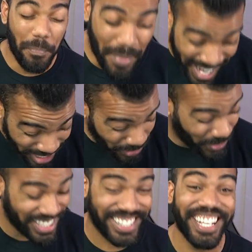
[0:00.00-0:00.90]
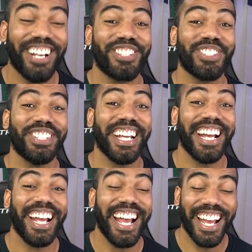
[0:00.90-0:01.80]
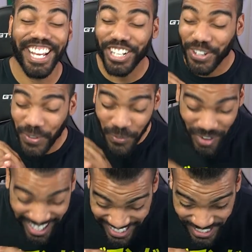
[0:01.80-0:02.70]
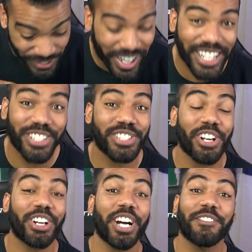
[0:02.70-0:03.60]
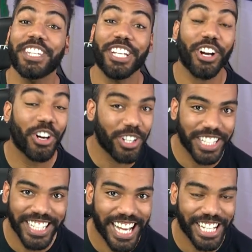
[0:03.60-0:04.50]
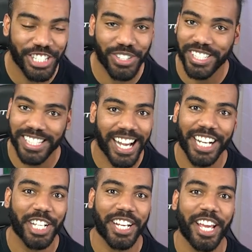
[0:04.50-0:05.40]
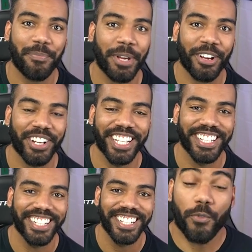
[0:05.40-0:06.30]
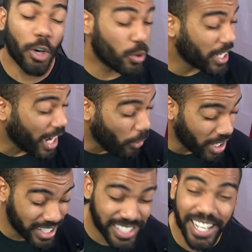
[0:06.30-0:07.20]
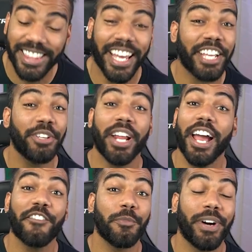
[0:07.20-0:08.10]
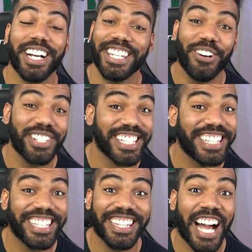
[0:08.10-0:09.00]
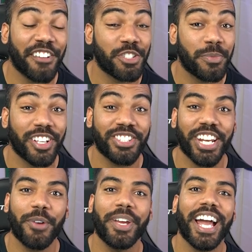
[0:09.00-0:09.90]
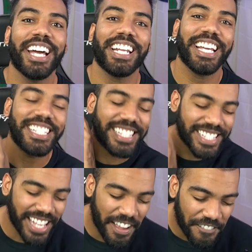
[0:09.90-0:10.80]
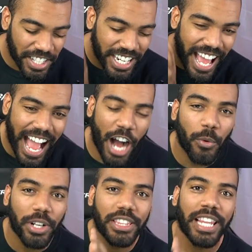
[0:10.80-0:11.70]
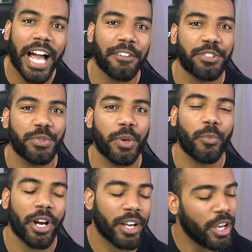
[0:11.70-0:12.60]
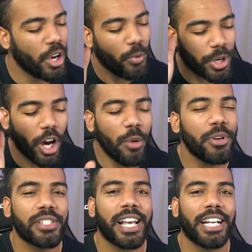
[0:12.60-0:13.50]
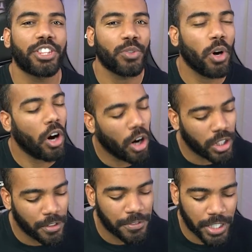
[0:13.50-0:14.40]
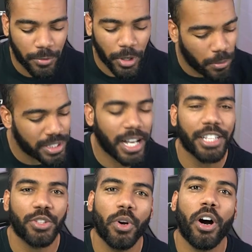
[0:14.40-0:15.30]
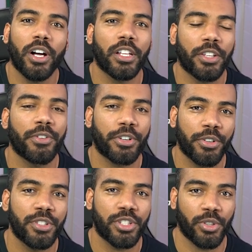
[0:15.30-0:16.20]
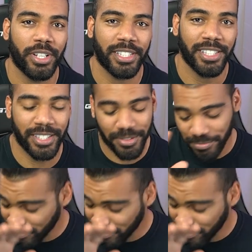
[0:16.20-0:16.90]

Man, was yesterday a crazy way to start off the early national signing day period. Real quick, I want to say thank you to everybody that was in the live stream yesterday. We had a seven hour live stream where we almost got through all of the, we almost got through all of the recruits choices.